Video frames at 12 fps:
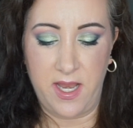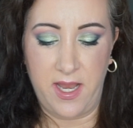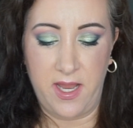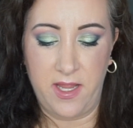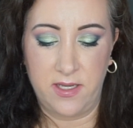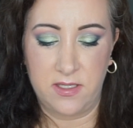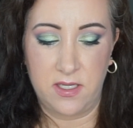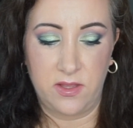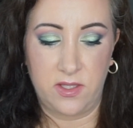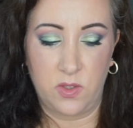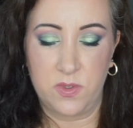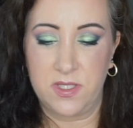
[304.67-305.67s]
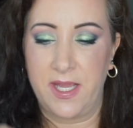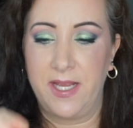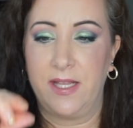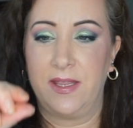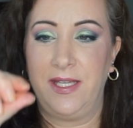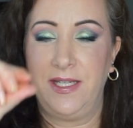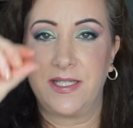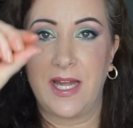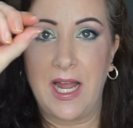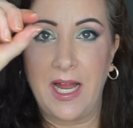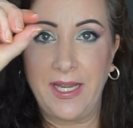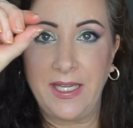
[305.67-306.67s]
and there was like the
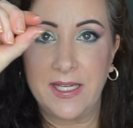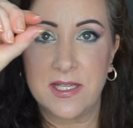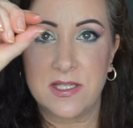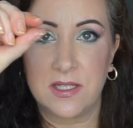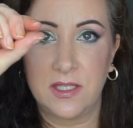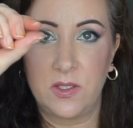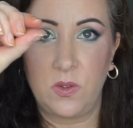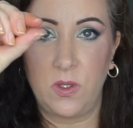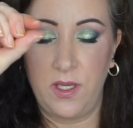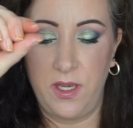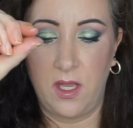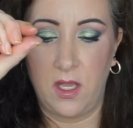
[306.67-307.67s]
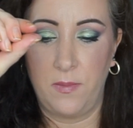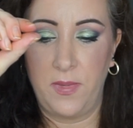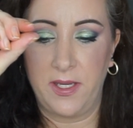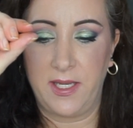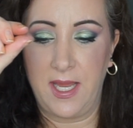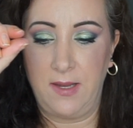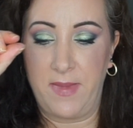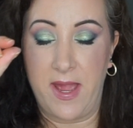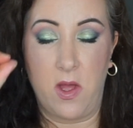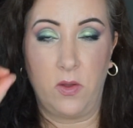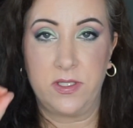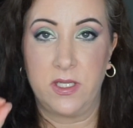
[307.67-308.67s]
tiniest little nub came
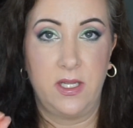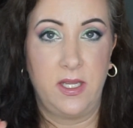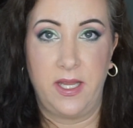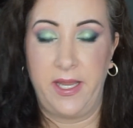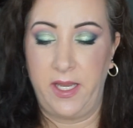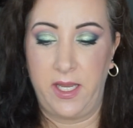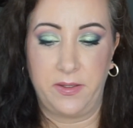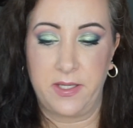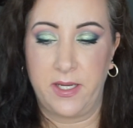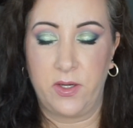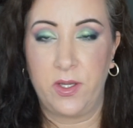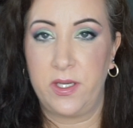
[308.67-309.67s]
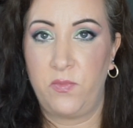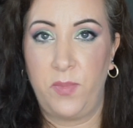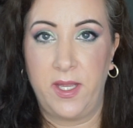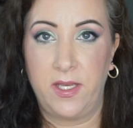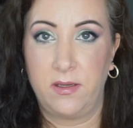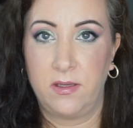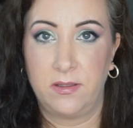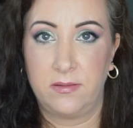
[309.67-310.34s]
out. It, it couldn't have been,